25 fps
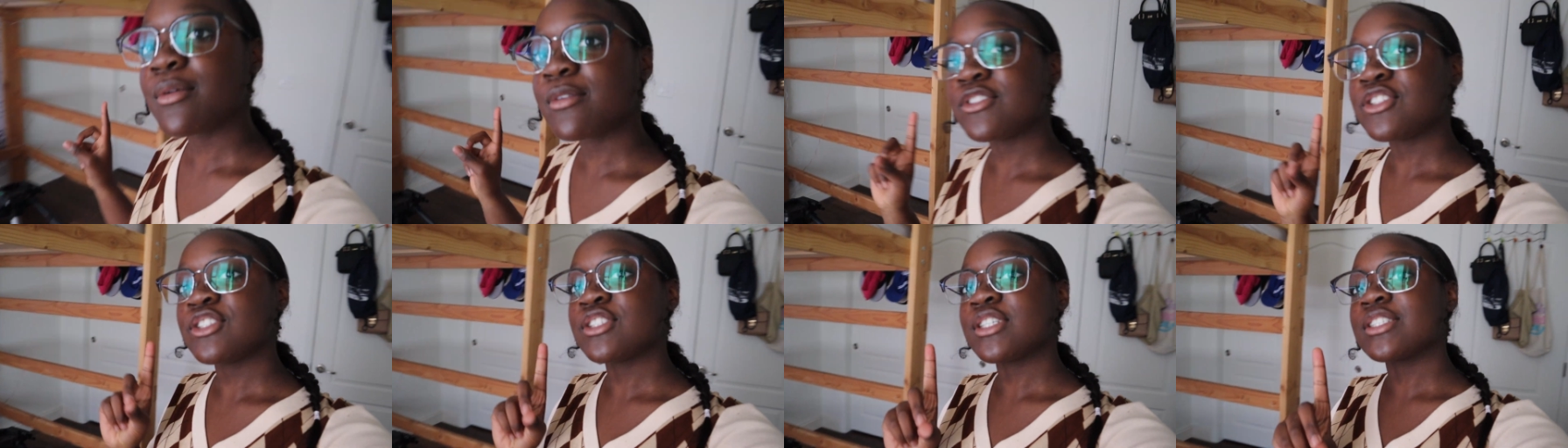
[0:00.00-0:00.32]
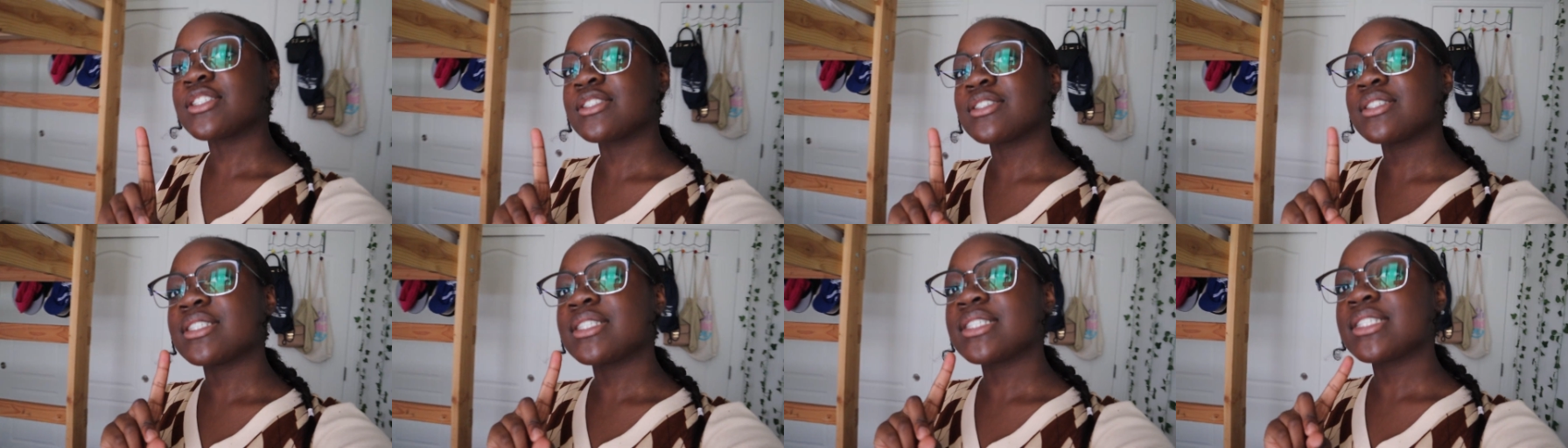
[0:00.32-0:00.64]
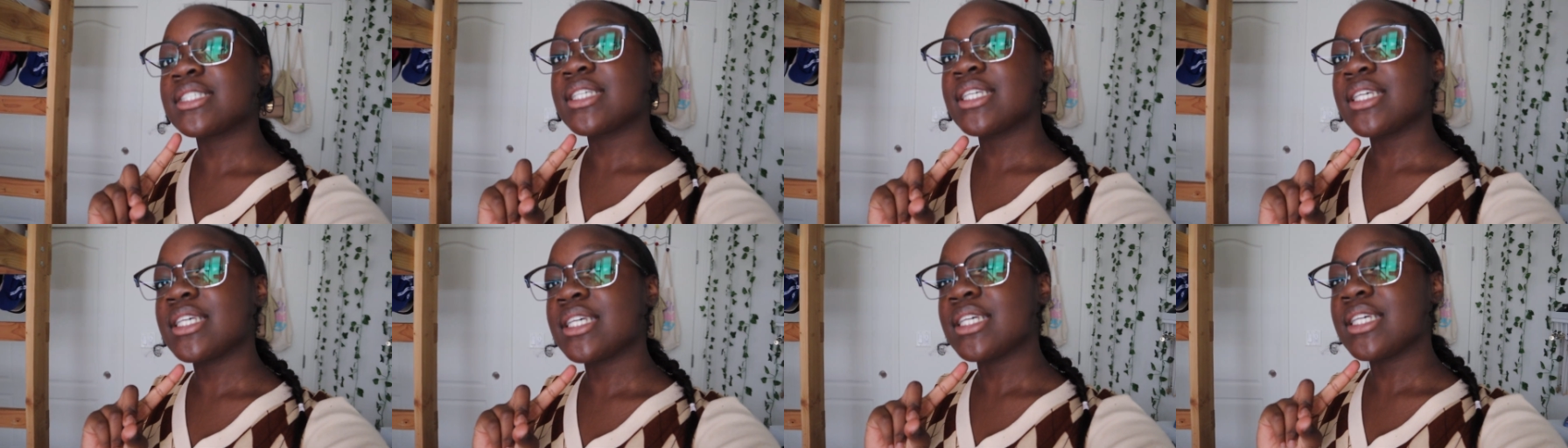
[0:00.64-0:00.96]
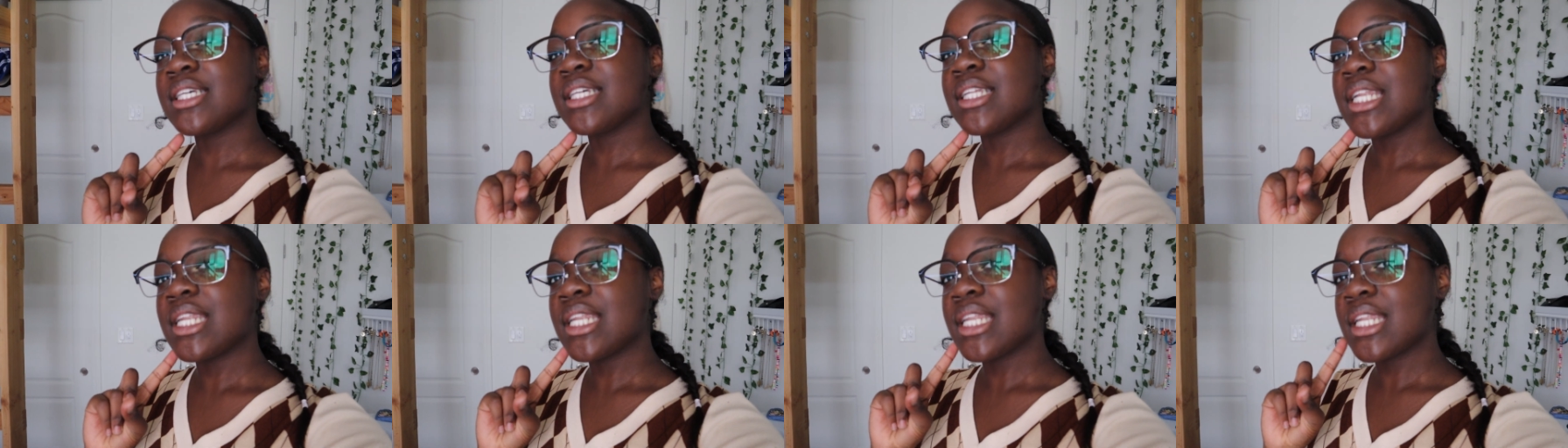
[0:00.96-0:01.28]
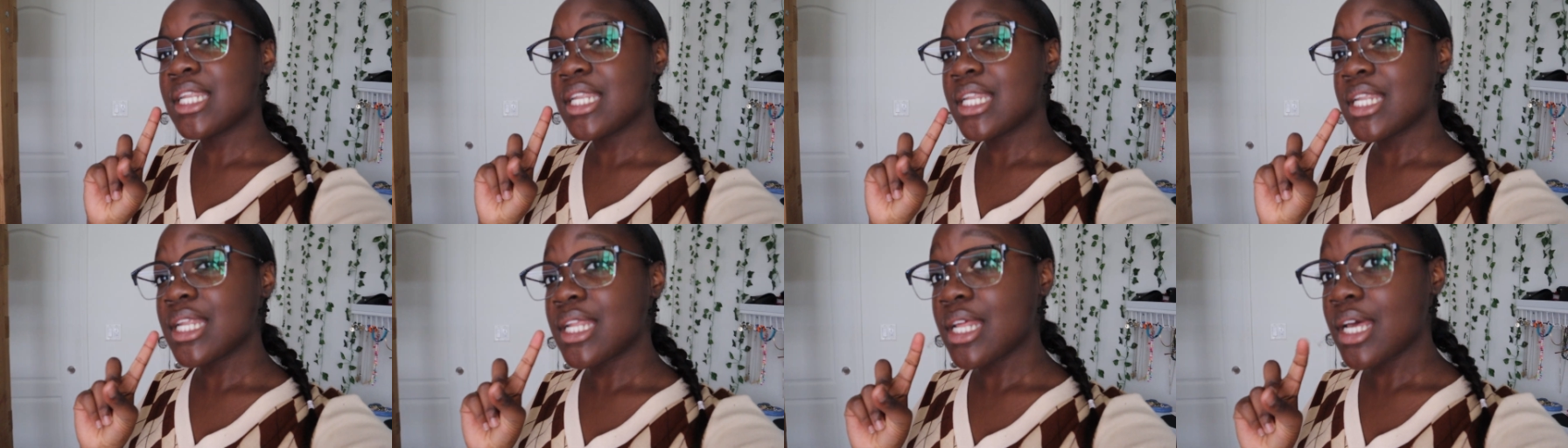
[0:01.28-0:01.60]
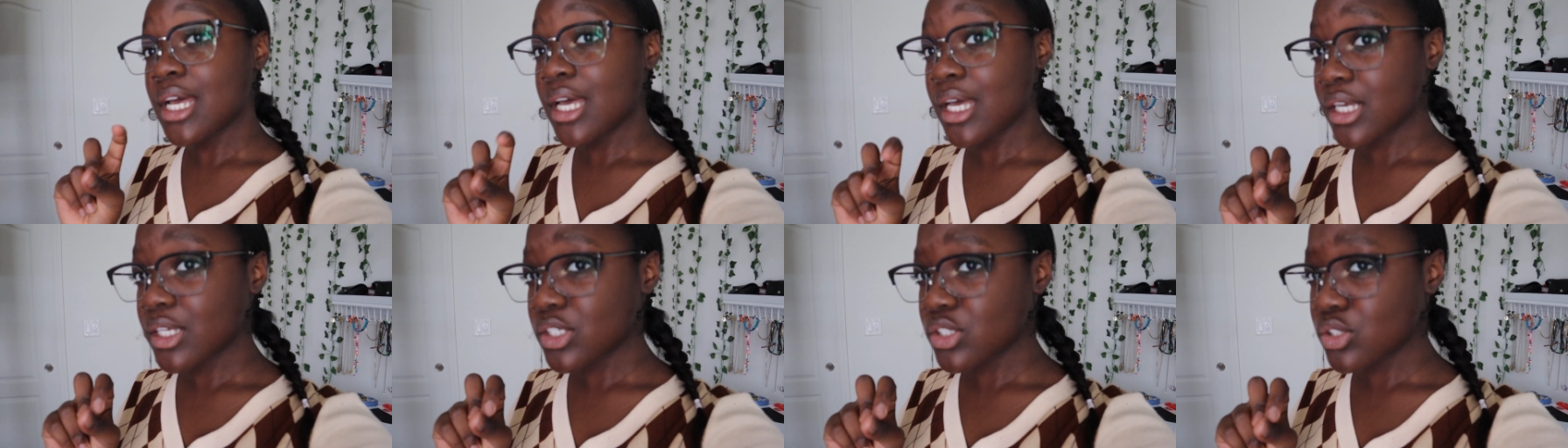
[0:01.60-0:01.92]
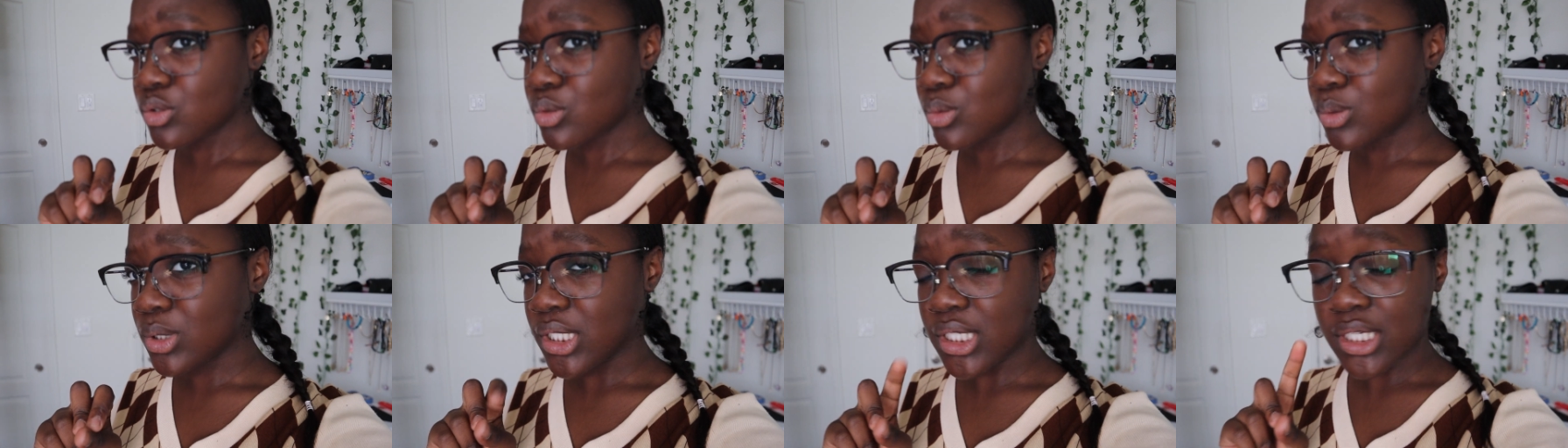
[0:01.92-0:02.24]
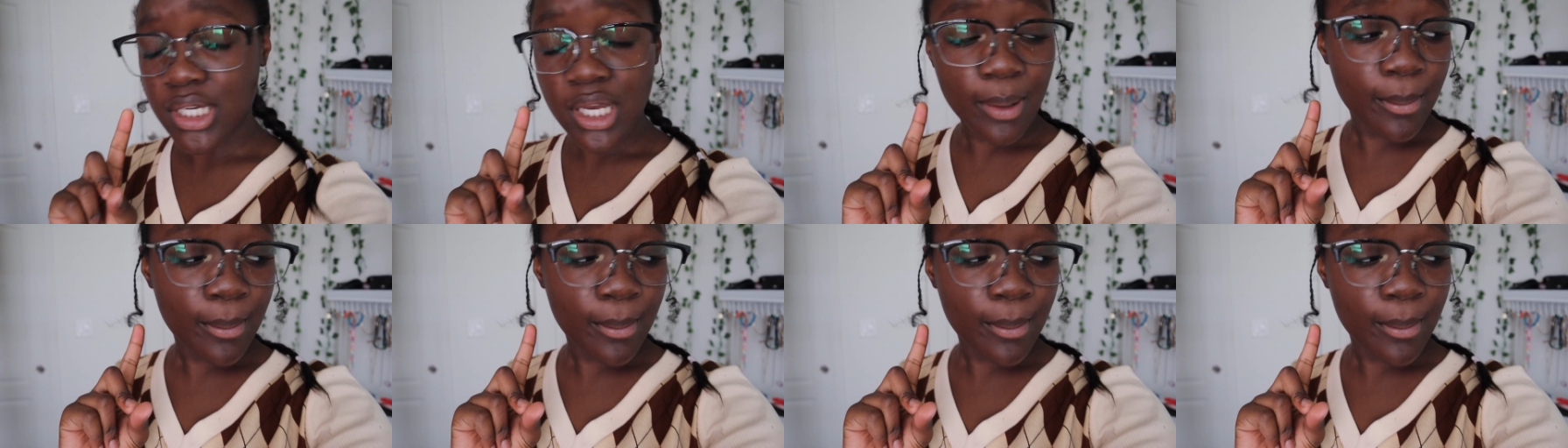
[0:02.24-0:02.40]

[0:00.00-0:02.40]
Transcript: which you guys are gonna see next week,